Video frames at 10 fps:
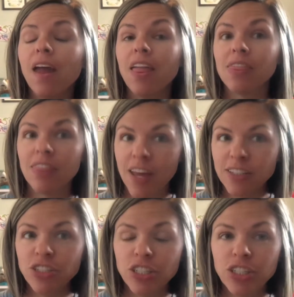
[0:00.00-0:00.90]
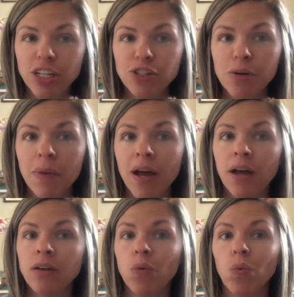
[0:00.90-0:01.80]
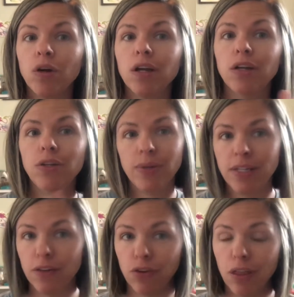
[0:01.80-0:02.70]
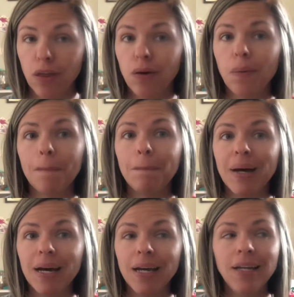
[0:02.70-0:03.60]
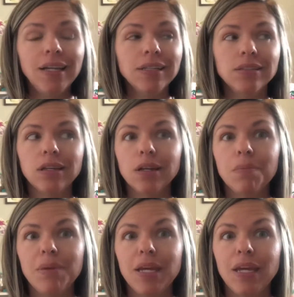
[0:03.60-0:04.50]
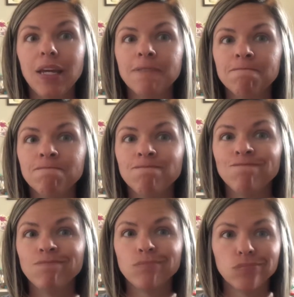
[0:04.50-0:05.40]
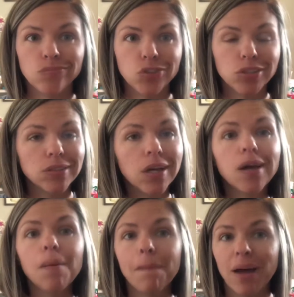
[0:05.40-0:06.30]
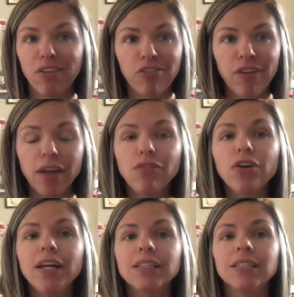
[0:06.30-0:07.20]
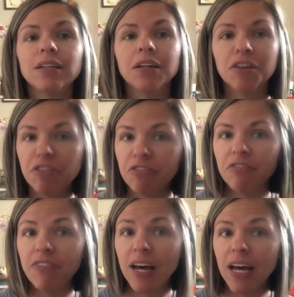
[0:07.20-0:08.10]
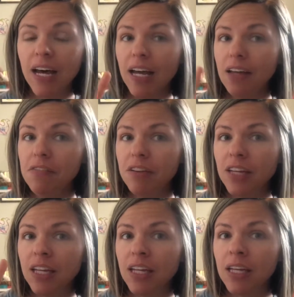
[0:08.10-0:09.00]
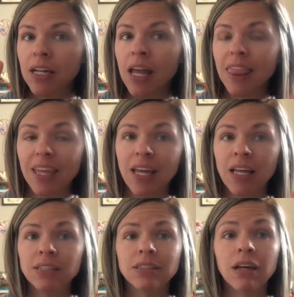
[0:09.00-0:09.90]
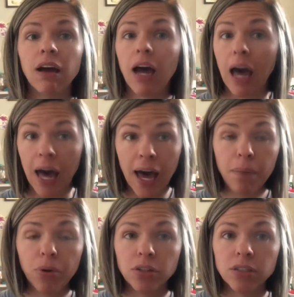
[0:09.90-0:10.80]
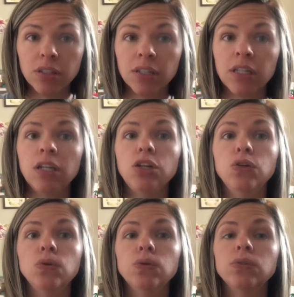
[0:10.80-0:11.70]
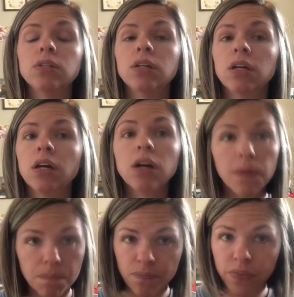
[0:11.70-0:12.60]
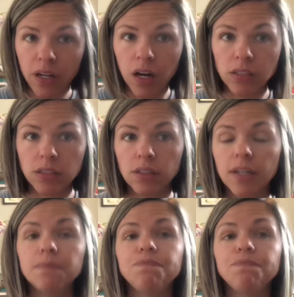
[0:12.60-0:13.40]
Unless she changed her mind, we're gonna do it different though. Mine is gonna be just like my favorite 5 things that I personally use constantly,